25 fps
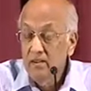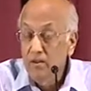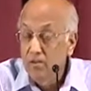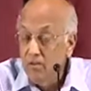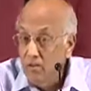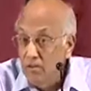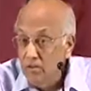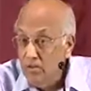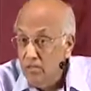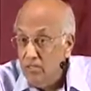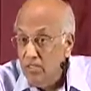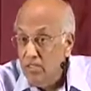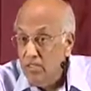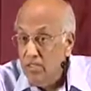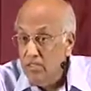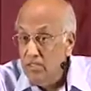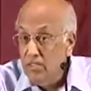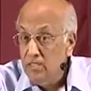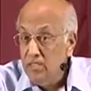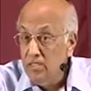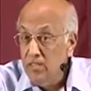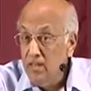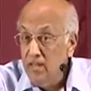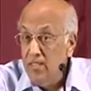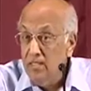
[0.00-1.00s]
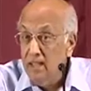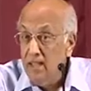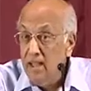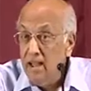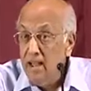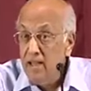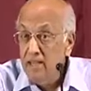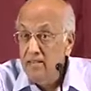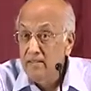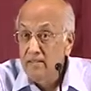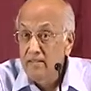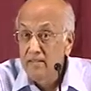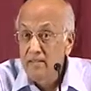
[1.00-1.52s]
Do you go to Jesus like
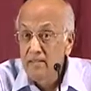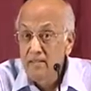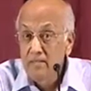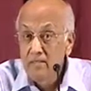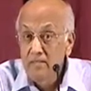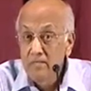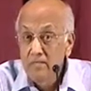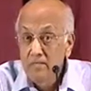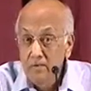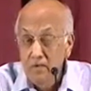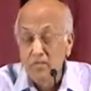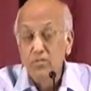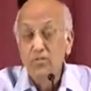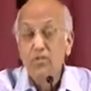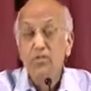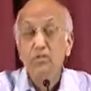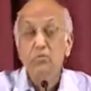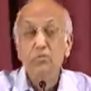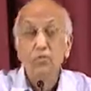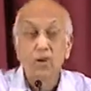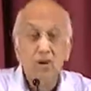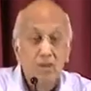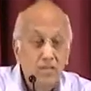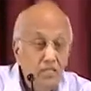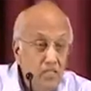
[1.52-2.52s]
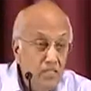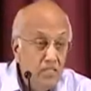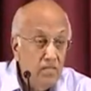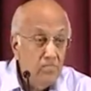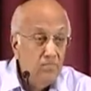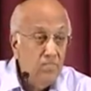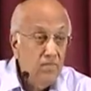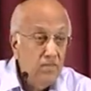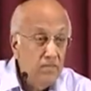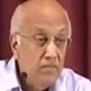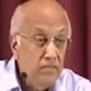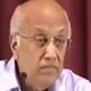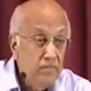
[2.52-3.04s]
that because you want
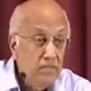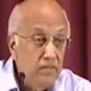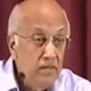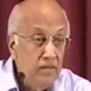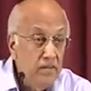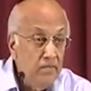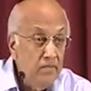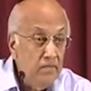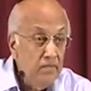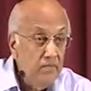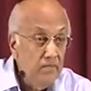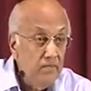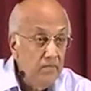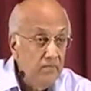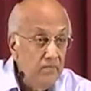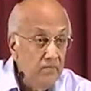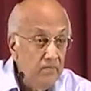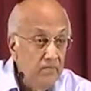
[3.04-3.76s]
something from him?